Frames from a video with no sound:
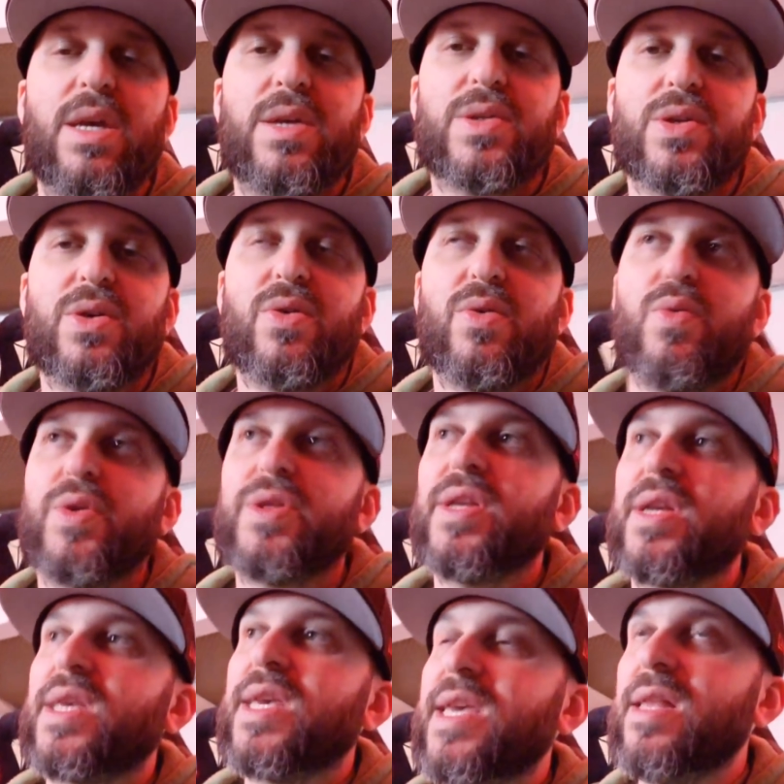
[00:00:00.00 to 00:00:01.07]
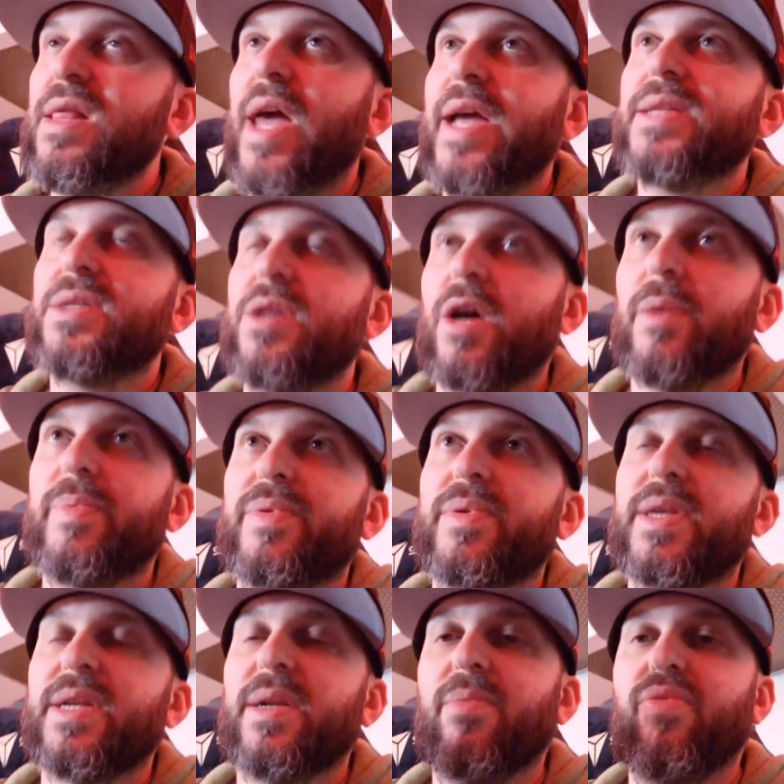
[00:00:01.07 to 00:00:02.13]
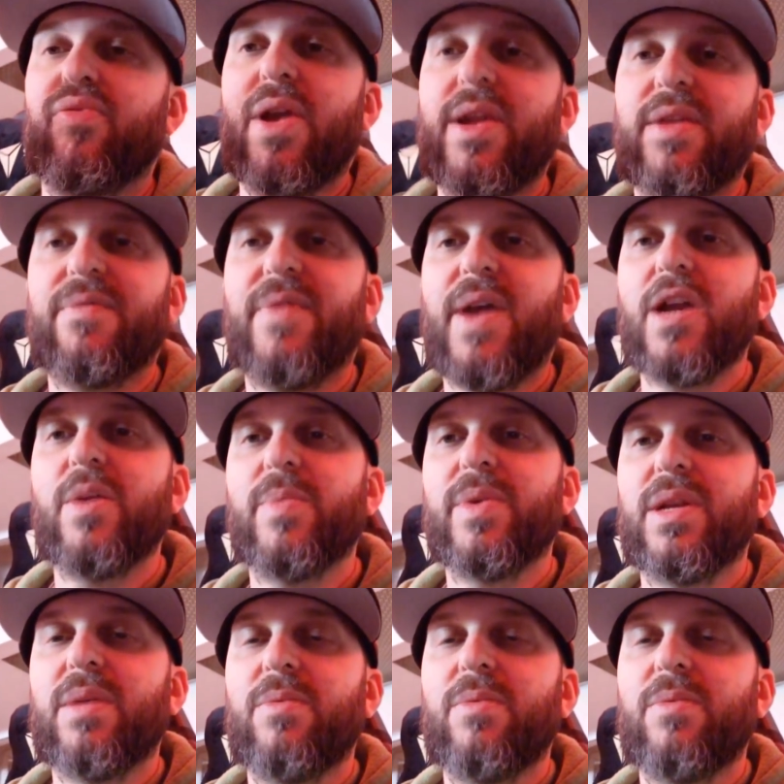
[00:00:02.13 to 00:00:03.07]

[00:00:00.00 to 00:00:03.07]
So with the key lights up in a bright environment,